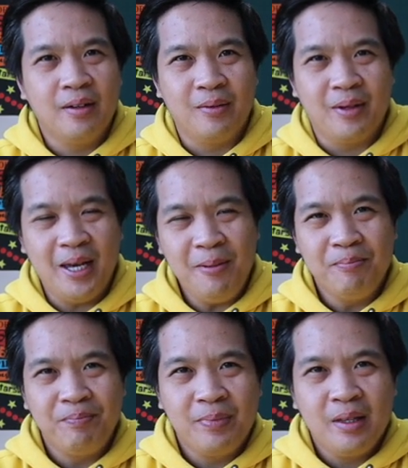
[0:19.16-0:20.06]

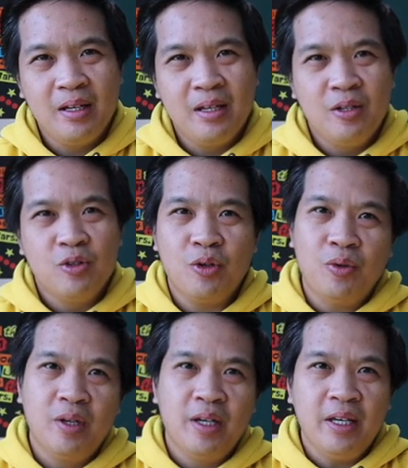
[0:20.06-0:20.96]
Okay?
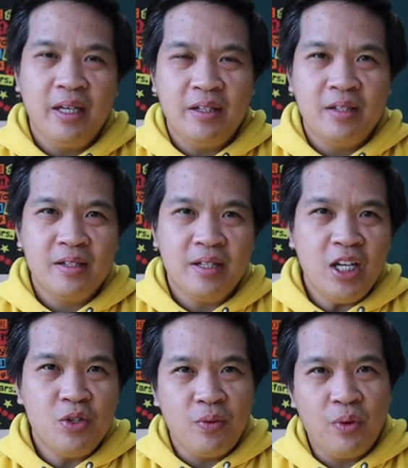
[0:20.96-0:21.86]
So, in
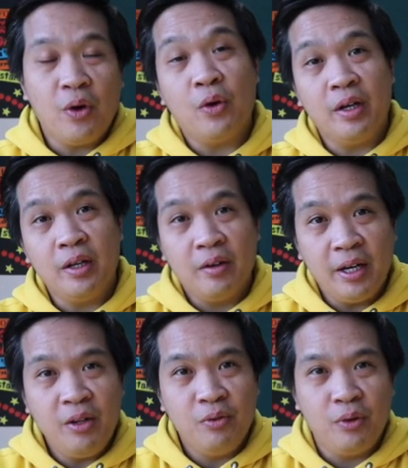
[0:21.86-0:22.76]
stage 4 or in
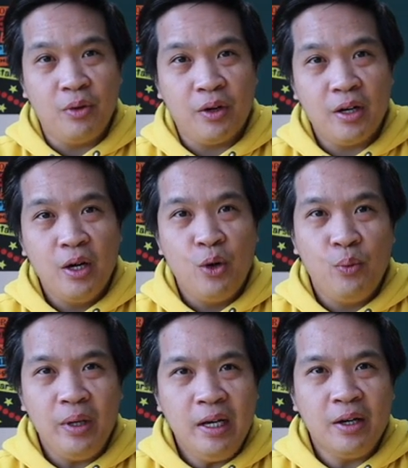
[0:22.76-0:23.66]
grade 4,
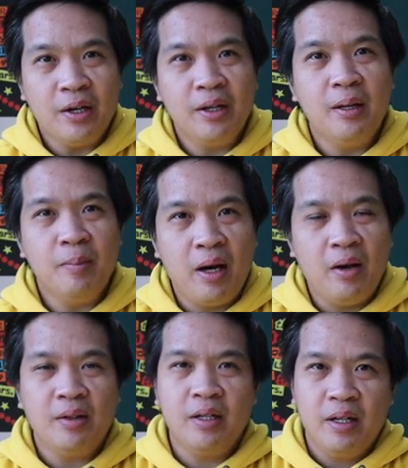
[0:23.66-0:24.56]
we learned
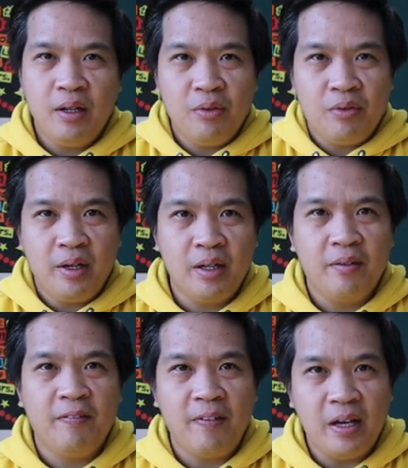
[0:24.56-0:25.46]
about the different
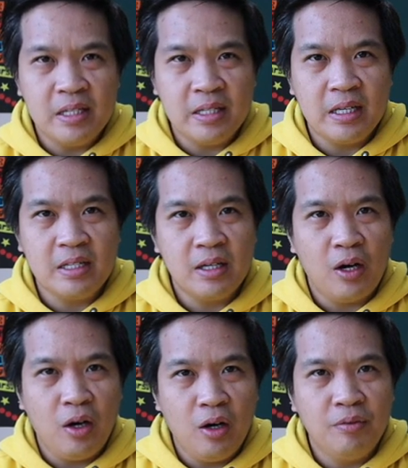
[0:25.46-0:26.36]
phases
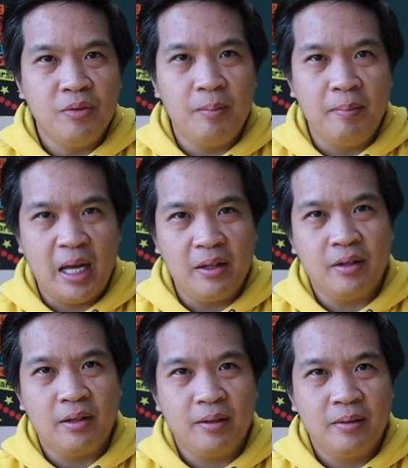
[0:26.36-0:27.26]
of matter.